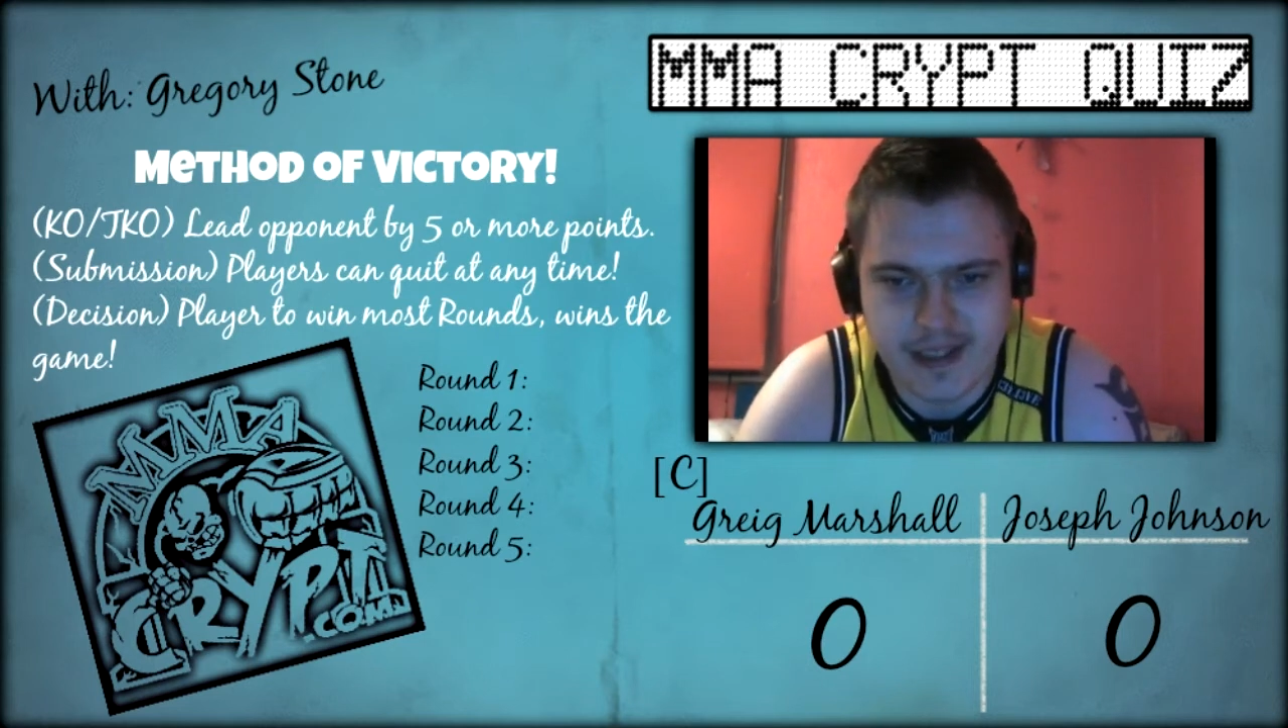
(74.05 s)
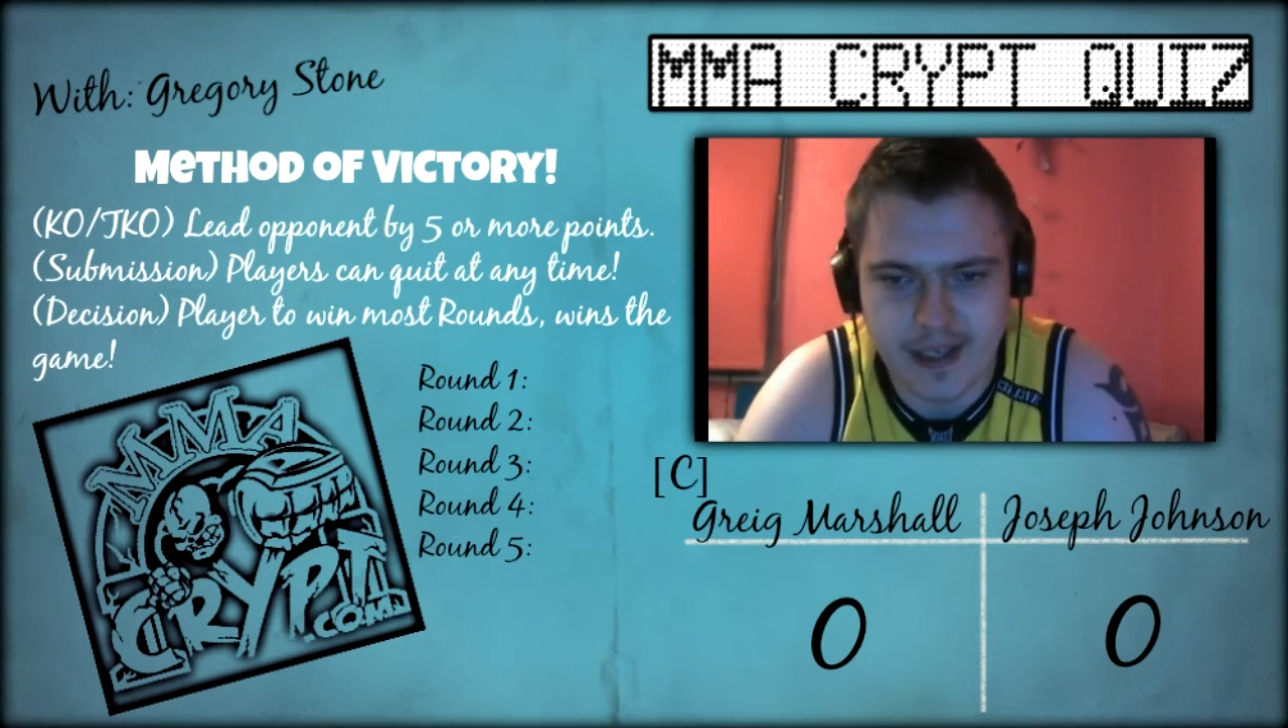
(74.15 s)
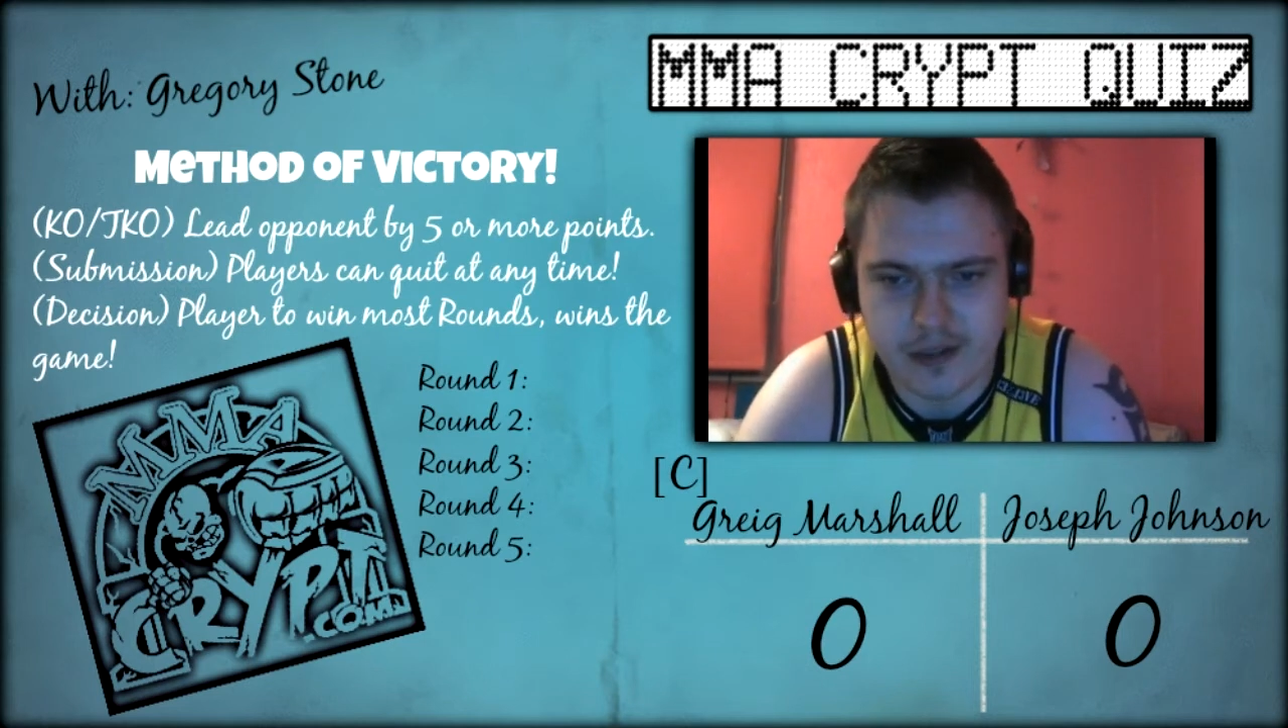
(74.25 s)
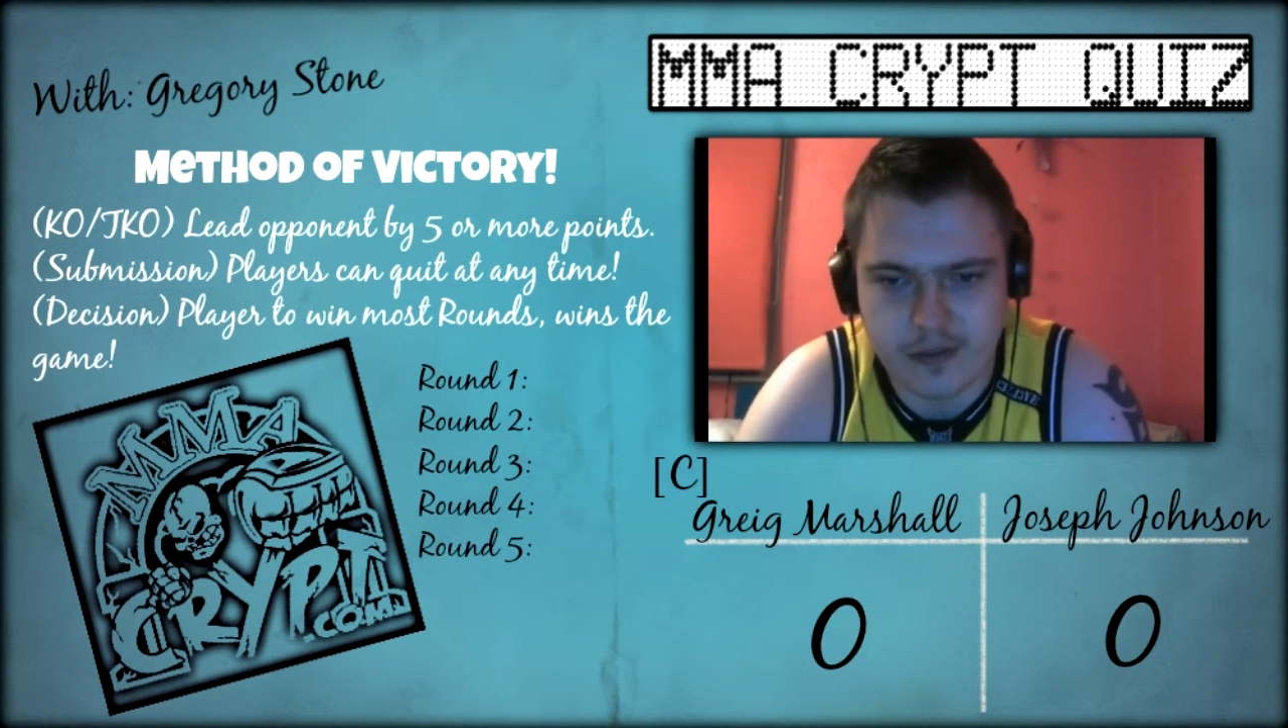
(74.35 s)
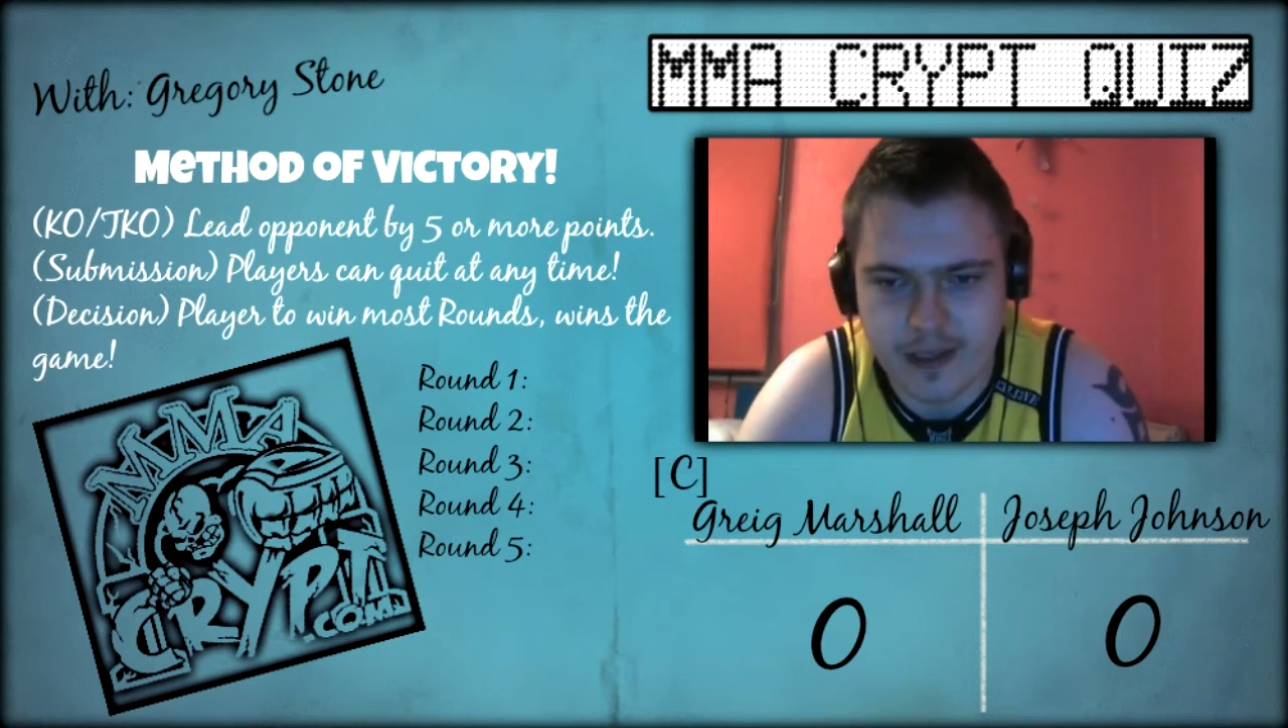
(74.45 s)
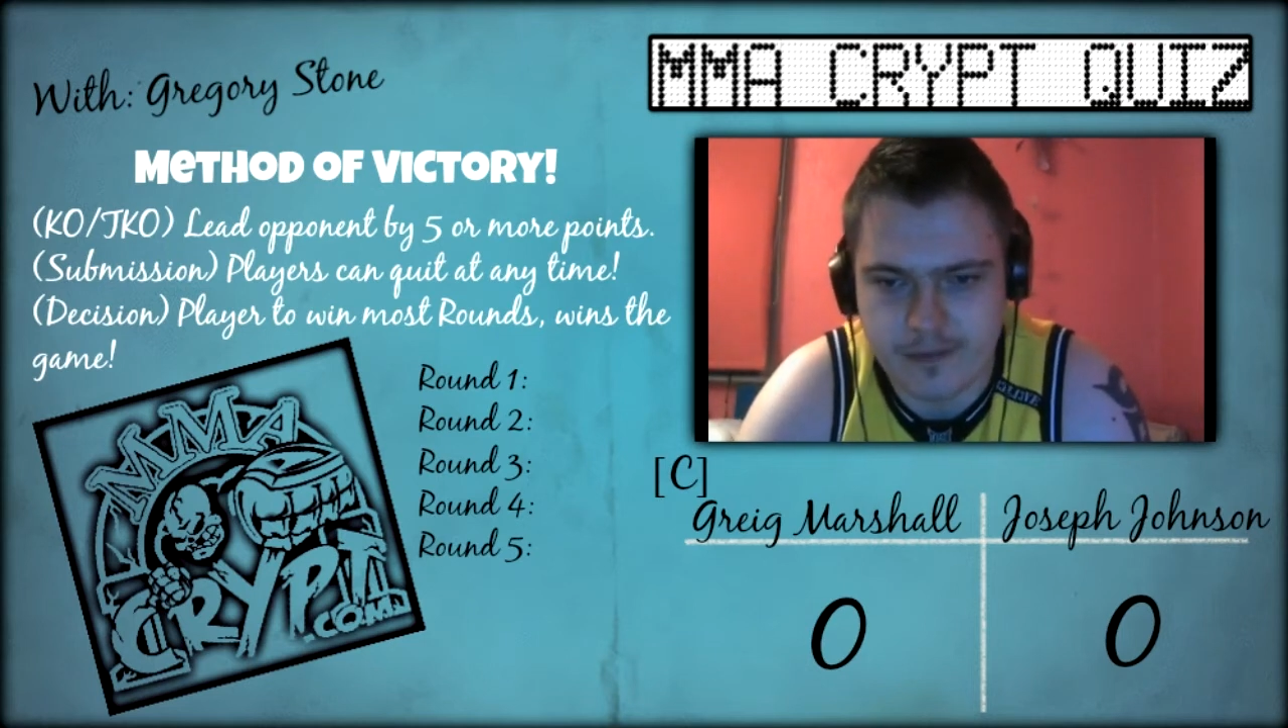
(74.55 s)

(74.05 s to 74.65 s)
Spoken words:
tails, Greg.